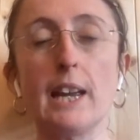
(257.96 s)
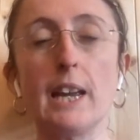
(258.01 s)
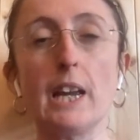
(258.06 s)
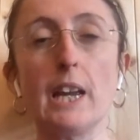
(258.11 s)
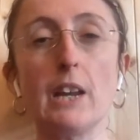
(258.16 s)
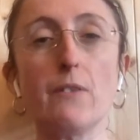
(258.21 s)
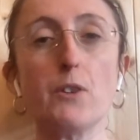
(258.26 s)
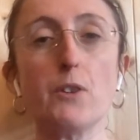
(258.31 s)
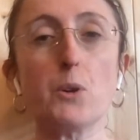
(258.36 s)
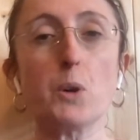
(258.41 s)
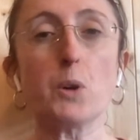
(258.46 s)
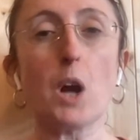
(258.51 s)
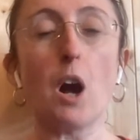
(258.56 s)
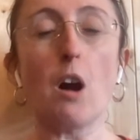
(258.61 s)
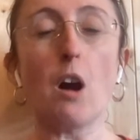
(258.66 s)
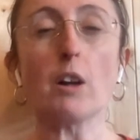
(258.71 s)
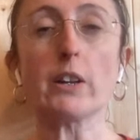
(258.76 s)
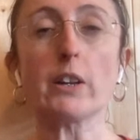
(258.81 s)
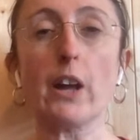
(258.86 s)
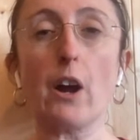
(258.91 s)
If you
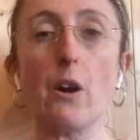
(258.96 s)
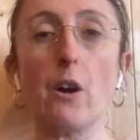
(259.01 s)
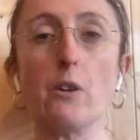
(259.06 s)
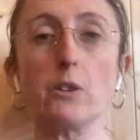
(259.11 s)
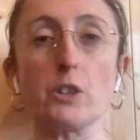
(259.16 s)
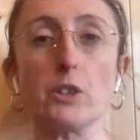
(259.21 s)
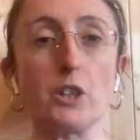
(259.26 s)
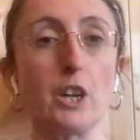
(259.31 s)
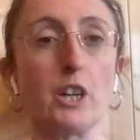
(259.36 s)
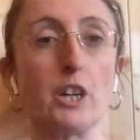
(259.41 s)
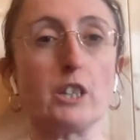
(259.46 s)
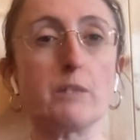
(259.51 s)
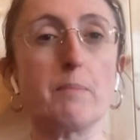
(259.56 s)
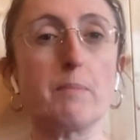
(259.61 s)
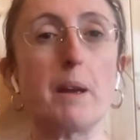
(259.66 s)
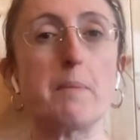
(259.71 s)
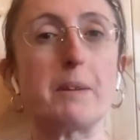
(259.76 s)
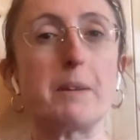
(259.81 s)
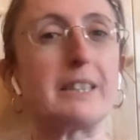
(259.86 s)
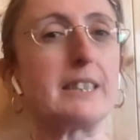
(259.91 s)
can't get hold of those,
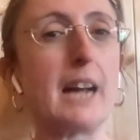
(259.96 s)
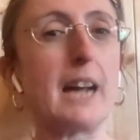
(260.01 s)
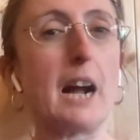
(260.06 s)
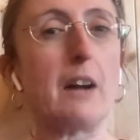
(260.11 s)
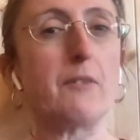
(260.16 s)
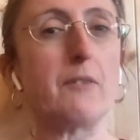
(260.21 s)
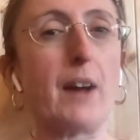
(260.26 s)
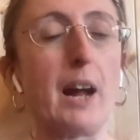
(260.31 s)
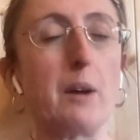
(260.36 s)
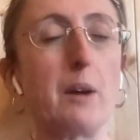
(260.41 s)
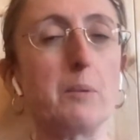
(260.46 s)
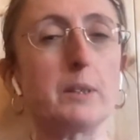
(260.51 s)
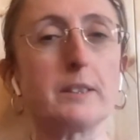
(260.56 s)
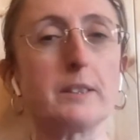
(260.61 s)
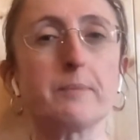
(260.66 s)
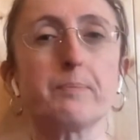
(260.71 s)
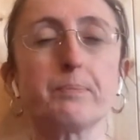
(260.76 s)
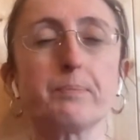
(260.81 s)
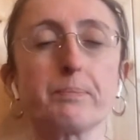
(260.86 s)
maybe it's out of hours,